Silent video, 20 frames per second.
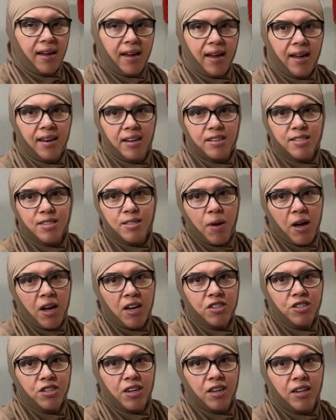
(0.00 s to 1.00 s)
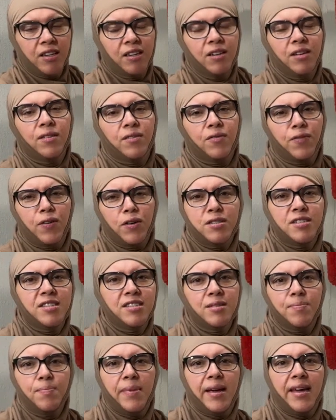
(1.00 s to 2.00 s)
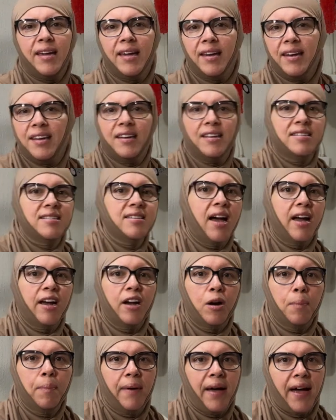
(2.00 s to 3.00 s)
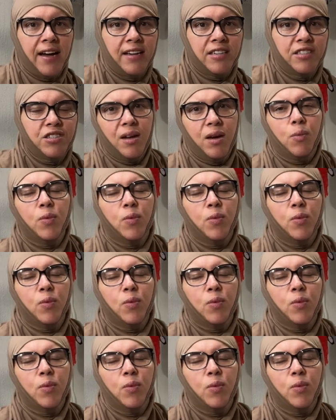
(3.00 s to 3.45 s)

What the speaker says: in a small jug versus making an entire batch